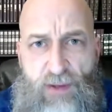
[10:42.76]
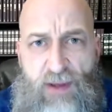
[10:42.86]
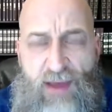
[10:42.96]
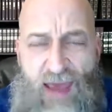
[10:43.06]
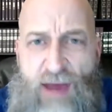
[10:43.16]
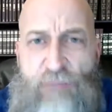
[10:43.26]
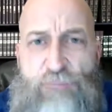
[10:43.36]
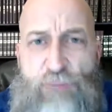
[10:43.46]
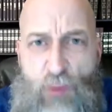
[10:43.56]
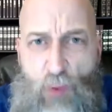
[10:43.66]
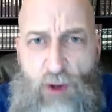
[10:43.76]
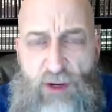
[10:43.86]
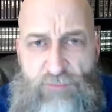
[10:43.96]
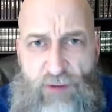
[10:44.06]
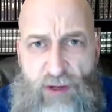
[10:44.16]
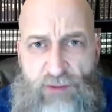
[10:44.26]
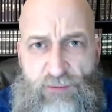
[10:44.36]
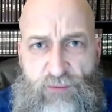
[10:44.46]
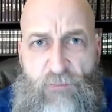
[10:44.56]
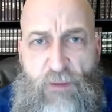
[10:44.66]
Every one of us
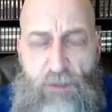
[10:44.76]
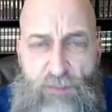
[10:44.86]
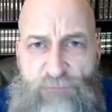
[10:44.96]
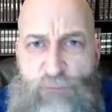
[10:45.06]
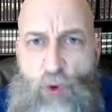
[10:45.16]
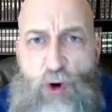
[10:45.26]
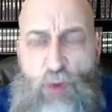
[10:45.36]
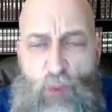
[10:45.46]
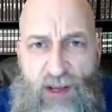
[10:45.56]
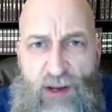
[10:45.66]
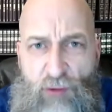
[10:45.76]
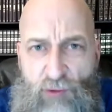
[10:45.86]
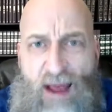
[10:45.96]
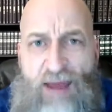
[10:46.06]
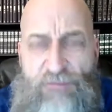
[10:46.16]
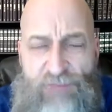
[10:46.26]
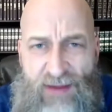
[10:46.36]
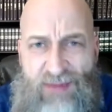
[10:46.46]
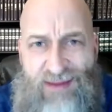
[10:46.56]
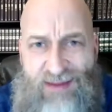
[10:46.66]
before we arrive in the
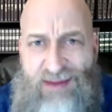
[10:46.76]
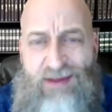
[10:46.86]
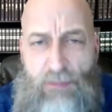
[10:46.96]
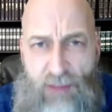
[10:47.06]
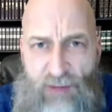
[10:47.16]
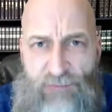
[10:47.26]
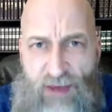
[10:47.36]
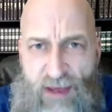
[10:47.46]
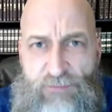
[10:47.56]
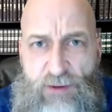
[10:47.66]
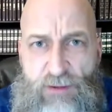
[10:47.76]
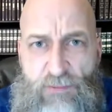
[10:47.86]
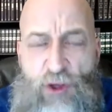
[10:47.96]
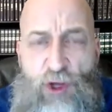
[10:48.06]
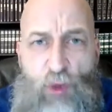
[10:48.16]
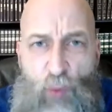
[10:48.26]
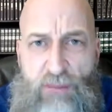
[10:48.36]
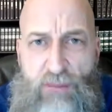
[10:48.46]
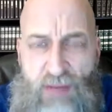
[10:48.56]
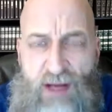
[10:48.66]
kingdom of heaven, we
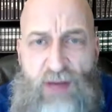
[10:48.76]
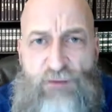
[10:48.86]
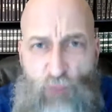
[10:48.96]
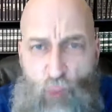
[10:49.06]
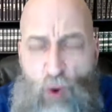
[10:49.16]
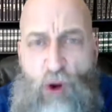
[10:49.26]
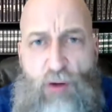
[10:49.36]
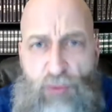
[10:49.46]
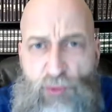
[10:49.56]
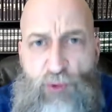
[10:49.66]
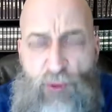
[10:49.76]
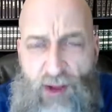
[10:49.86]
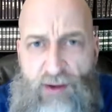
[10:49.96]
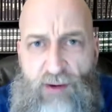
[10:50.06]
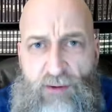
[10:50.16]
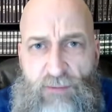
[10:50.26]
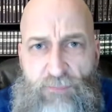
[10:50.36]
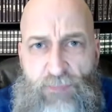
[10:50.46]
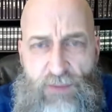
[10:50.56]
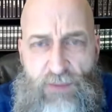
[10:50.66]
must walk through hell.
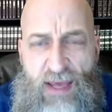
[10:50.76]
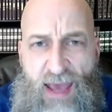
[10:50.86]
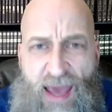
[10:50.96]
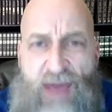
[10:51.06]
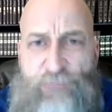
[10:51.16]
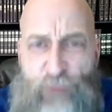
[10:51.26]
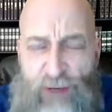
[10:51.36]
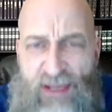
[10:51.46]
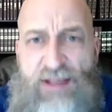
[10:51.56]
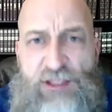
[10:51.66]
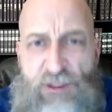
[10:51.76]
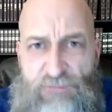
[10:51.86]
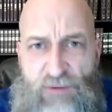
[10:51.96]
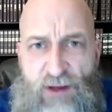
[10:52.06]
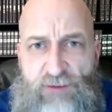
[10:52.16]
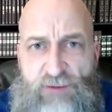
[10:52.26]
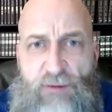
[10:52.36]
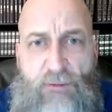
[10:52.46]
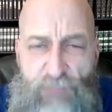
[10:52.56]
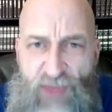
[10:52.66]
And for each of us,
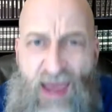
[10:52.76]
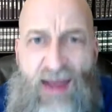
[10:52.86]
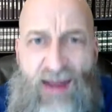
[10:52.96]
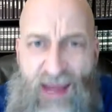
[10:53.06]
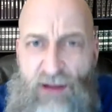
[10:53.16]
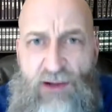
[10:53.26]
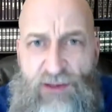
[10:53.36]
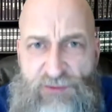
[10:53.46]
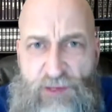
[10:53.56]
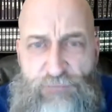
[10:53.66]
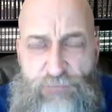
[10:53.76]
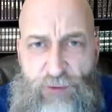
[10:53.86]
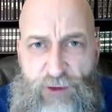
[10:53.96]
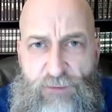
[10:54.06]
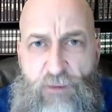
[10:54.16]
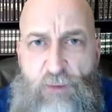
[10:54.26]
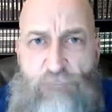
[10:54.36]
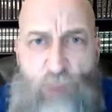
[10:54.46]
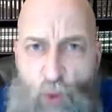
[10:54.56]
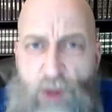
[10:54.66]
that hell is different. For
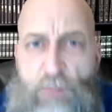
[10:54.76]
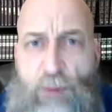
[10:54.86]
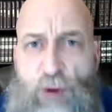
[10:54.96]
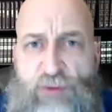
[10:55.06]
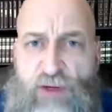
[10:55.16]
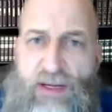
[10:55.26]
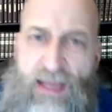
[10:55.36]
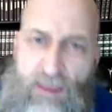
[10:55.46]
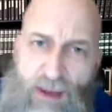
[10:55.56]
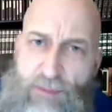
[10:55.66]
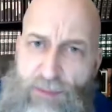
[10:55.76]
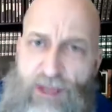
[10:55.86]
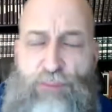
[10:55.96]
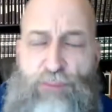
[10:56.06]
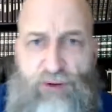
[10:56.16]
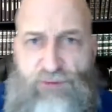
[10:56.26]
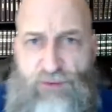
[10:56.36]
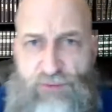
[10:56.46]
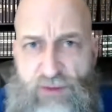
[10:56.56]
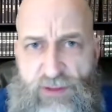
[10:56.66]
one person, it may be a prison
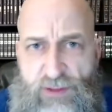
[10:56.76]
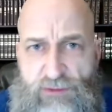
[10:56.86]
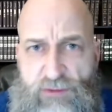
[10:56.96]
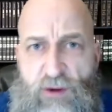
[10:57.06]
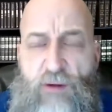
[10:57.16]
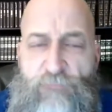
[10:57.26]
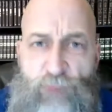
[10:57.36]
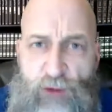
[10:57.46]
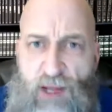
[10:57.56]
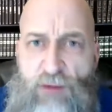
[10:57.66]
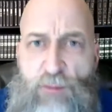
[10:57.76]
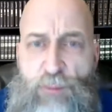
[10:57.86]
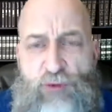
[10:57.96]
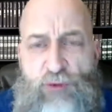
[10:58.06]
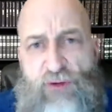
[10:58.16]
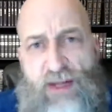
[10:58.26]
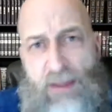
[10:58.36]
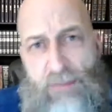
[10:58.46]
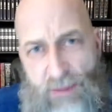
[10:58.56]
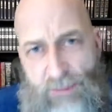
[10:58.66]
sentence. For another person, it may
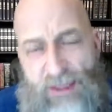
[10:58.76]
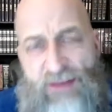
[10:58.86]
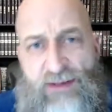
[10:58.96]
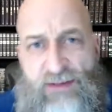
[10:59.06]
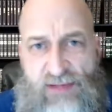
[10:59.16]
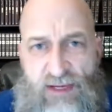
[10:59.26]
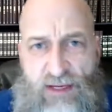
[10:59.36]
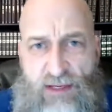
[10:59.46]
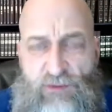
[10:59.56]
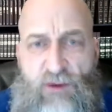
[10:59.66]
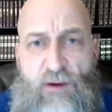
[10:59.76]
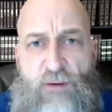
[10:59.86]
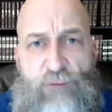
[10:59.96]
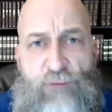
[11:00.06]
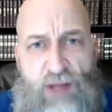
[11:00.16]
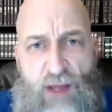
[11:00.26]
be a disease. For another